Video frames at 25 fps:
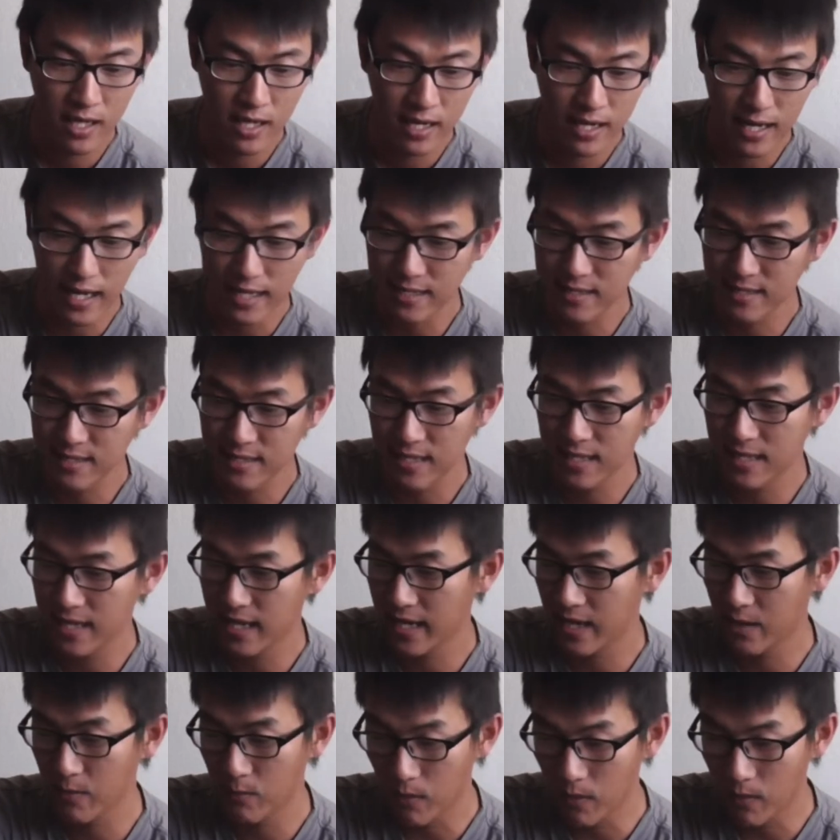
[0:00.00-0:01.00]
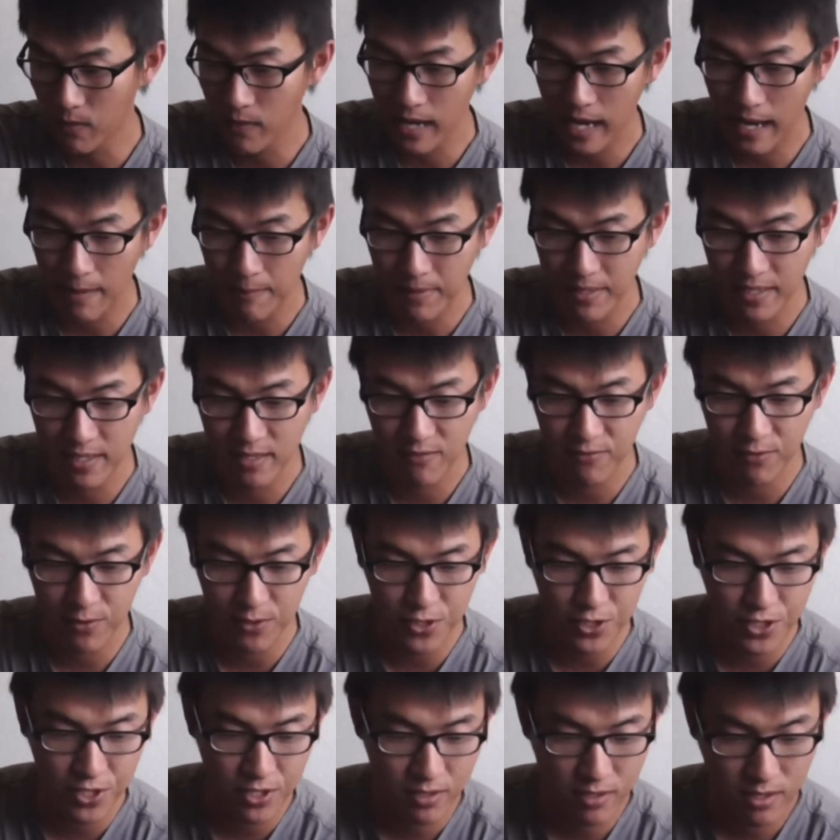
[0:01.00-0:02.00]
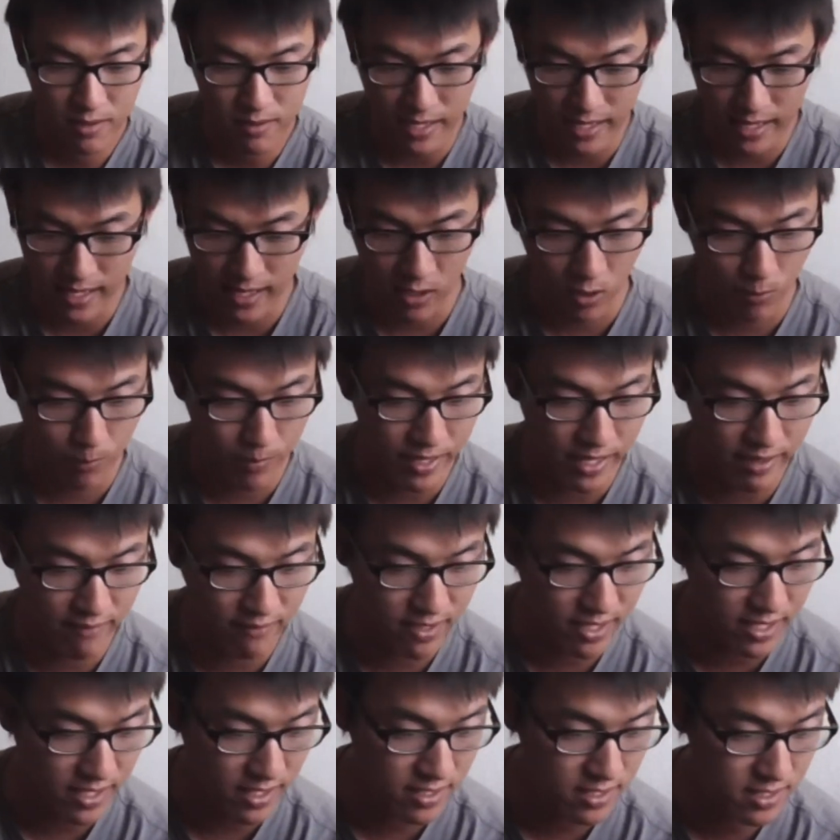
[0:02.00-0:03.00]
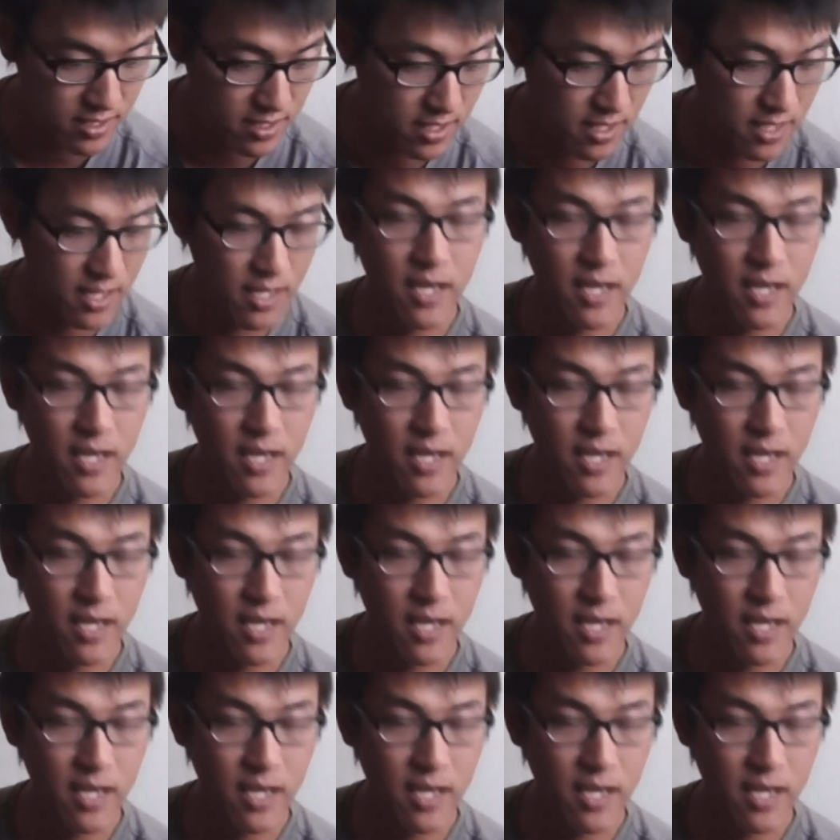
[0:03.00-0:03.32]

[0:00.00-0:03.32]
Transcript: Not to say that it won't happen in the future, and I hope it nepe does.